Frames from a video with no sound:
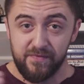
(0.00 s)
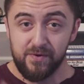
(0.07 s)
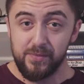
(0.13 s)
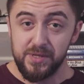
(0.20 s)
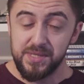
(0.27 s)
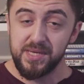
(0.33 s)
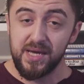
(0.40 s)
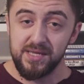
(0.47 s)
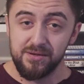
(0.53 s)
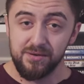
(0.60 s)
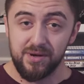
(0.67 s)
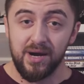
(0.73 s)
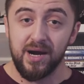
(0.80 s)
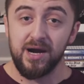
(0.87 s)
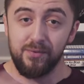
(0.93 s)
from inside
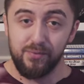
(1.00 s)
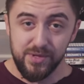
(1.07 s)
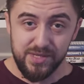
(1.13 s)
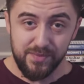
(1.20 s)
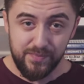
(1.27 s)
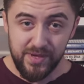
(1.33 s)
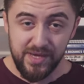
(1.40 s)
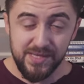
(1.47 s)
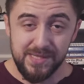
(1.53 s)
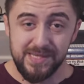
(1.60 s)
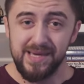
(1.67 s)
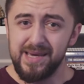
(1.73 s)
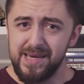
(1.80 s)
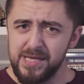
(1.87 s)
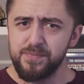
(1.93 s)
your car with the
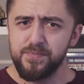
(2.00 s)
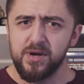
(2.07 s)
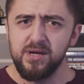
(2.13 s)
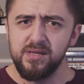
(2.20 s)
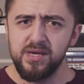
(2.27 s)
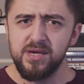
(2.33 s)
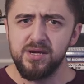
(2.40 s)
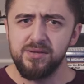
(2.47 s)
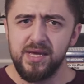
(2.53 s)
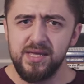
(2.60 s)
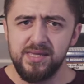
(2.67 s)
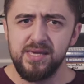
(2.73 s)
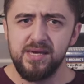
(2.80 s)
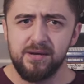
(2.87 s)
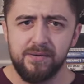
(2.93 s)
pits is probably a good
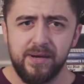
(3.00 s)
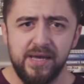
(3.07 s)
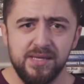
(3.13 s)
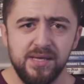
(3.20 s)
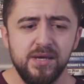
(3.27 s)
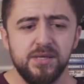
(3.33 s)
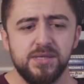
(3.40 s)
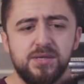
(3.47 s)
idea, right?